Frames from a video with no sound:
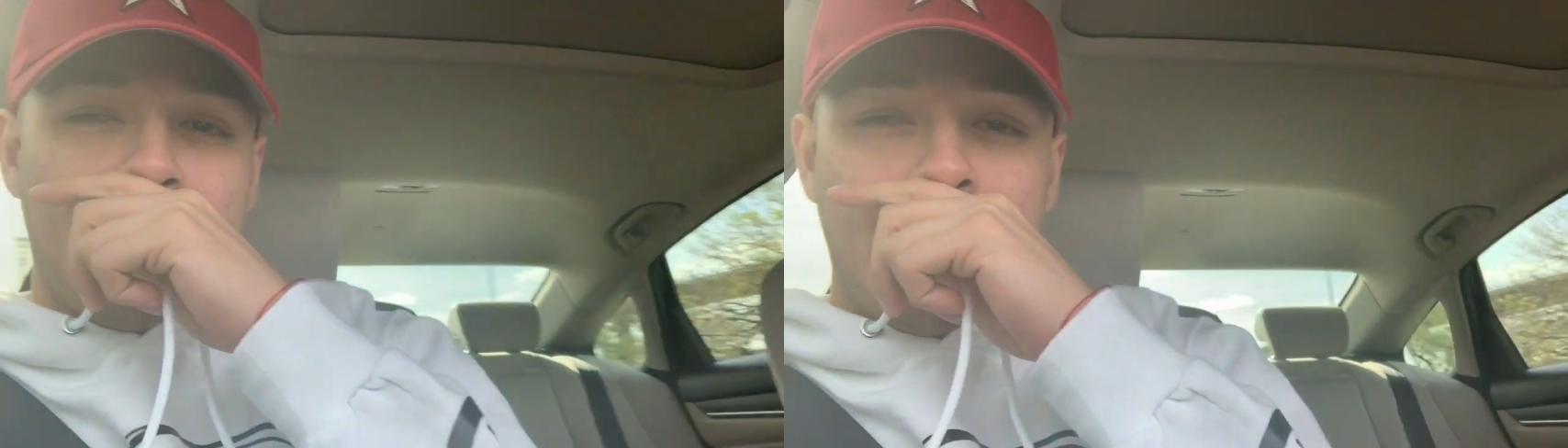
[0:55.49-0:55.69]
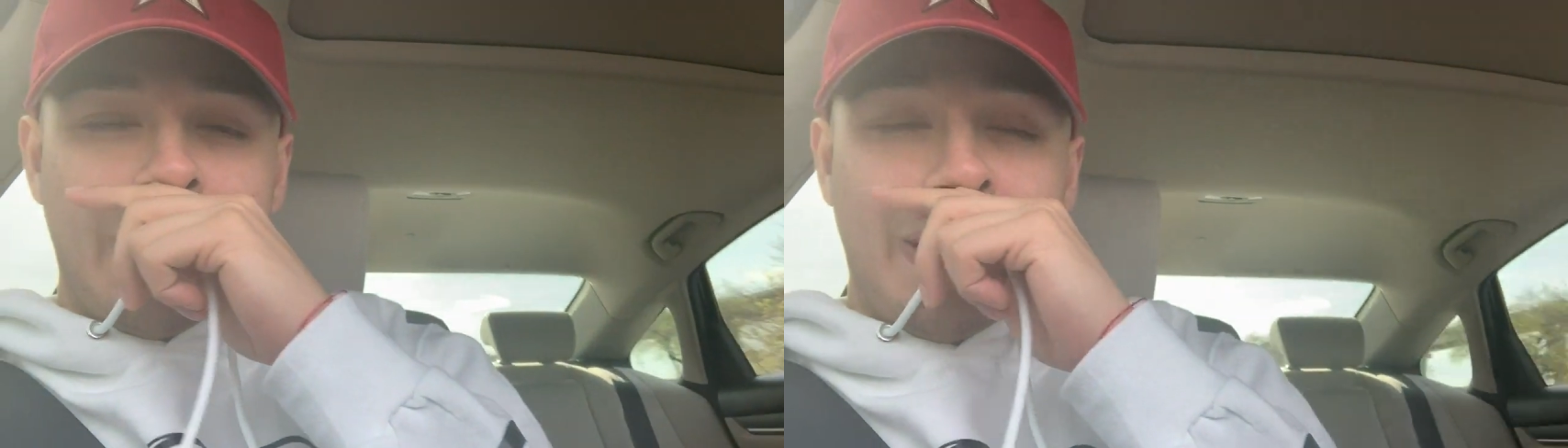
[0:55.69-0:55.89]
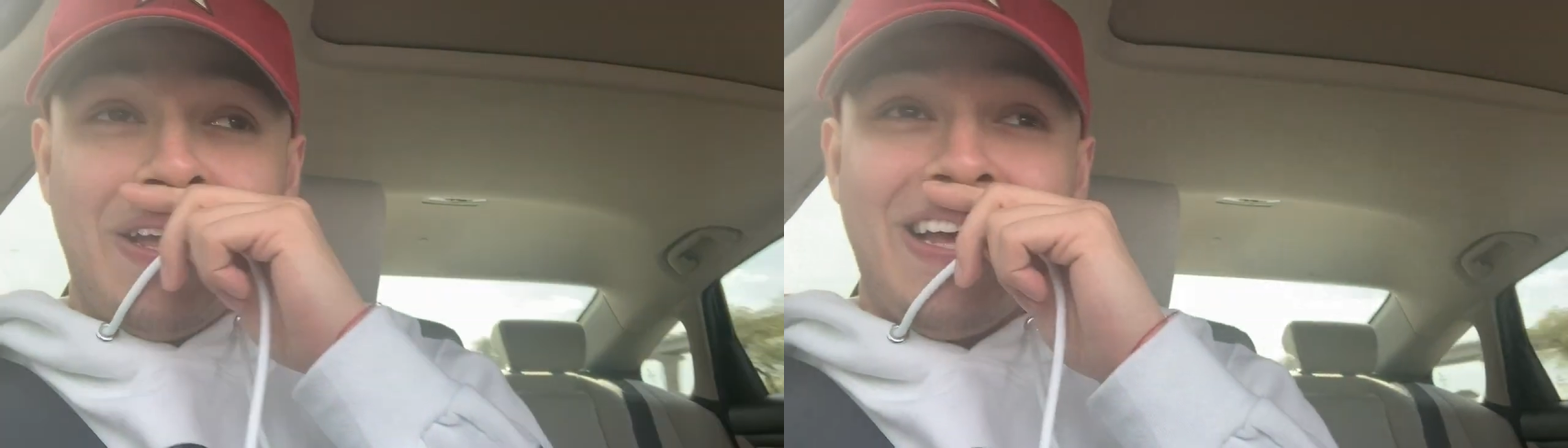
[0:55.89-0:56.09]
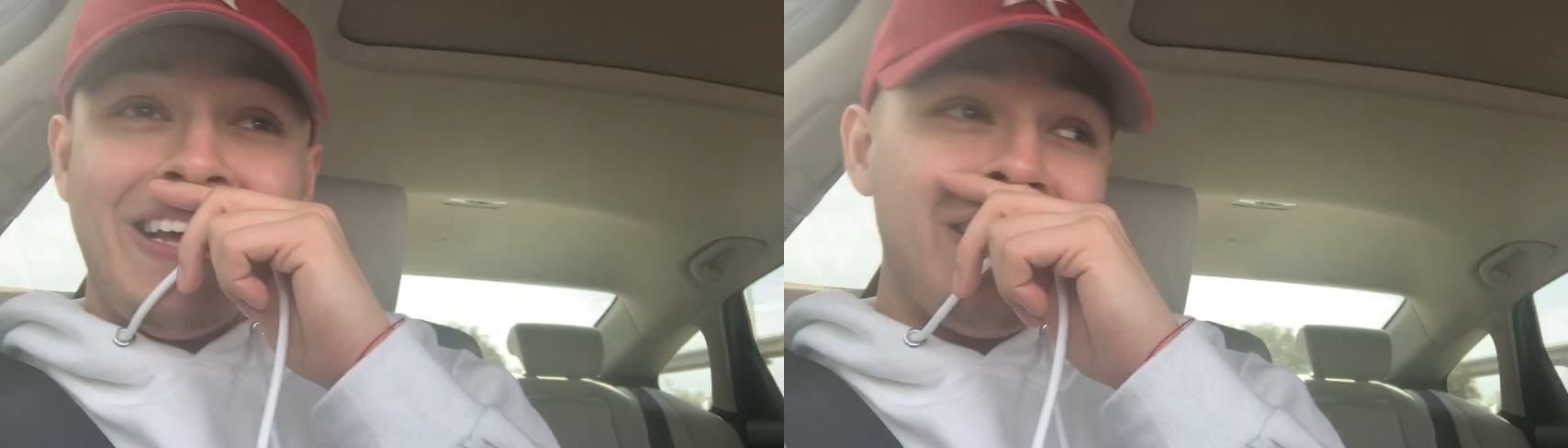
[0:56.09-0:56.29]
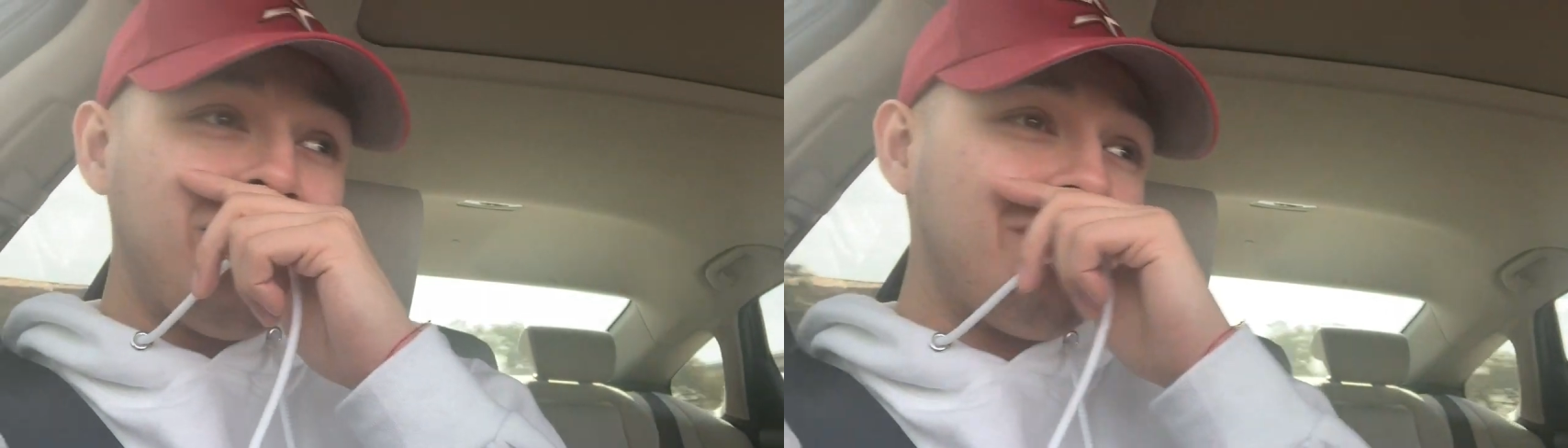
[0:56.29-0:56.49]
hotel
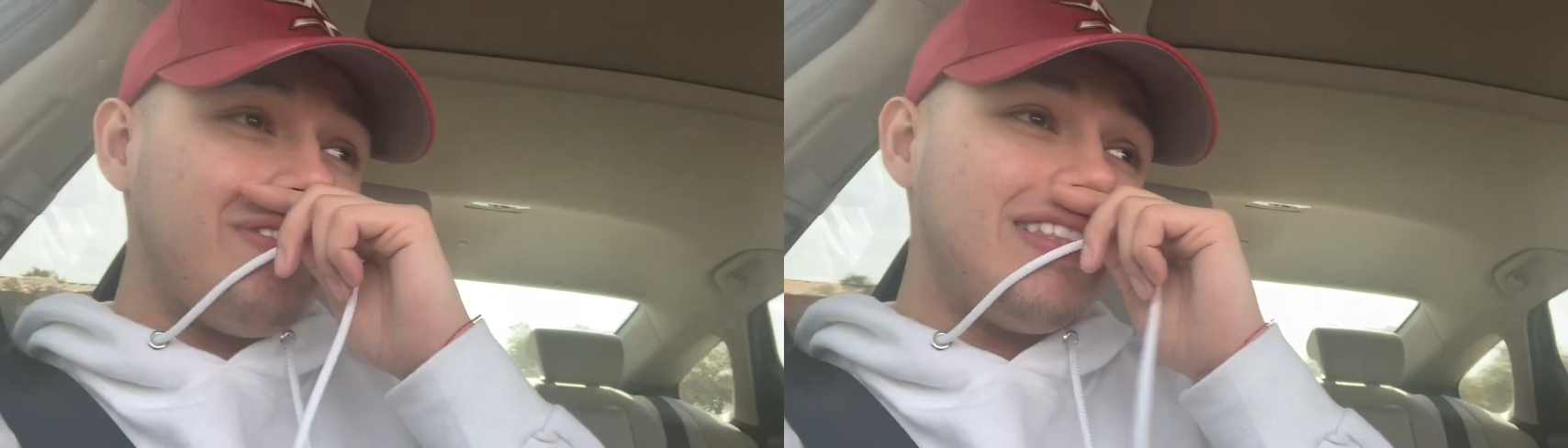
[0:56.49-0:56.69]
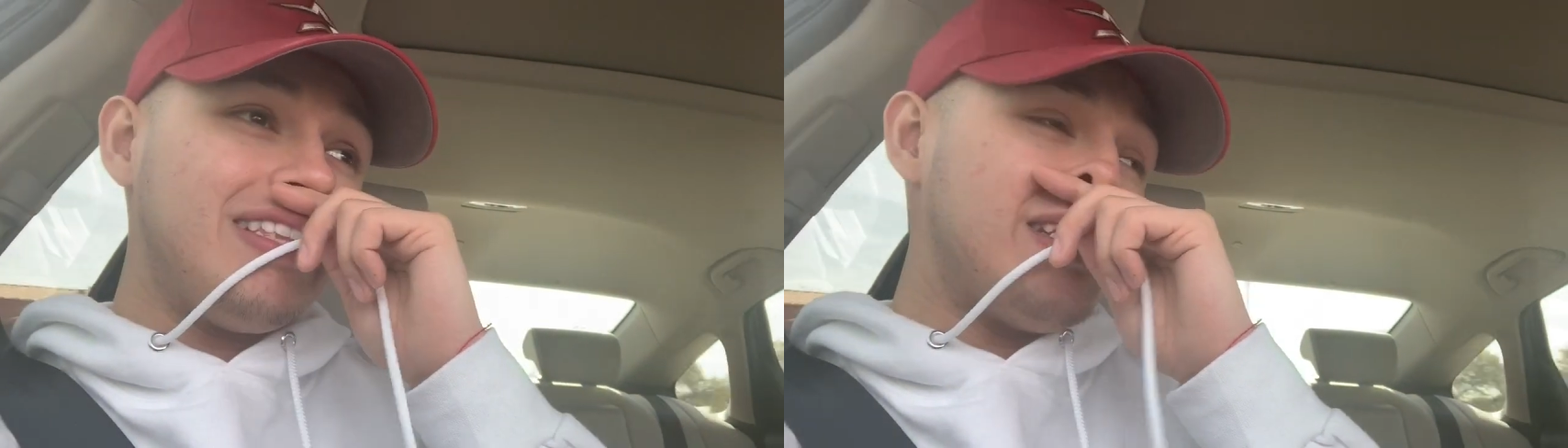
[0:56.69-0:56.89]
we